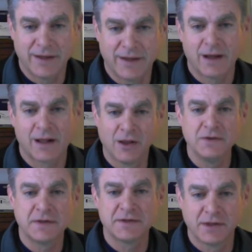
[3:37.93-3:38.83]
That
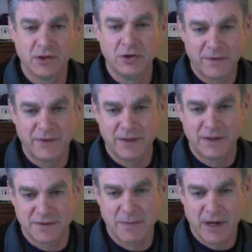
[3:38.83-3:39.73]
closes the loop of the
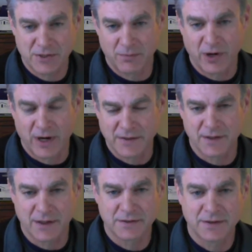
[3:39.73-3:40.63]
inspection
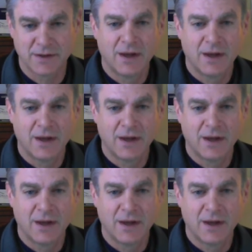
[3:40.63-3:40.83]
process.